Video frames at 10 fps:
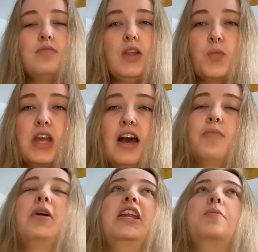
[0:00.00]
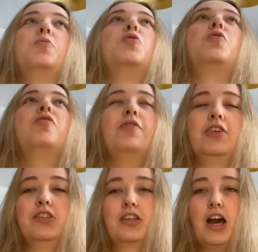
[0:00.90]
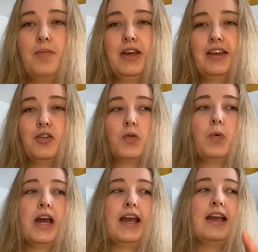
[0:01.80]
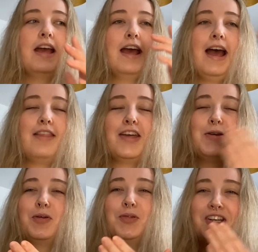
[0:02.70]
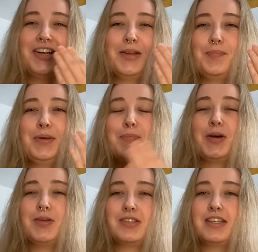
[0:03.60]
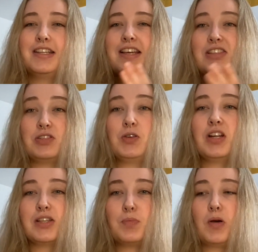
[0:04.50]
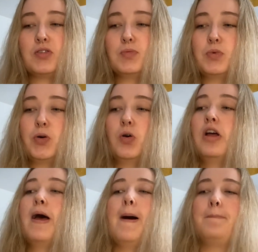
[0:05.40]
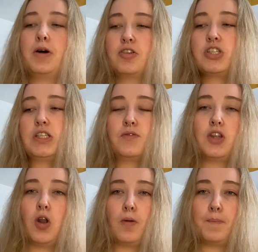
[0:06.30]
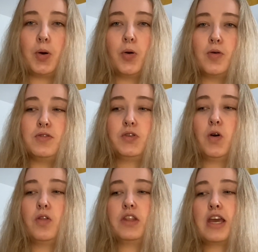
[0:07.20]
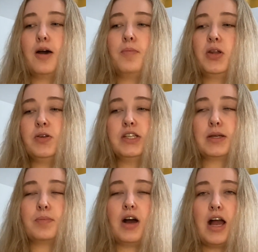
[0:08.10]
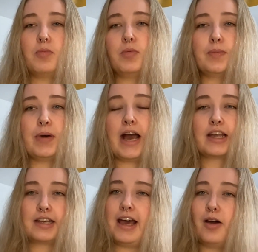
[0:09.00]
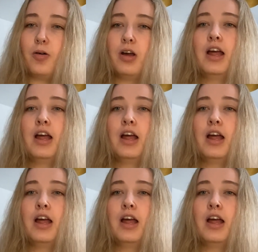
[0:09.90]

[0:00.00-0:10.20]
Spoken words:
we have many more reviews coming your way, and they will be posted as soon as possible. Apologies for the long pause on the uploading, but I will be back now.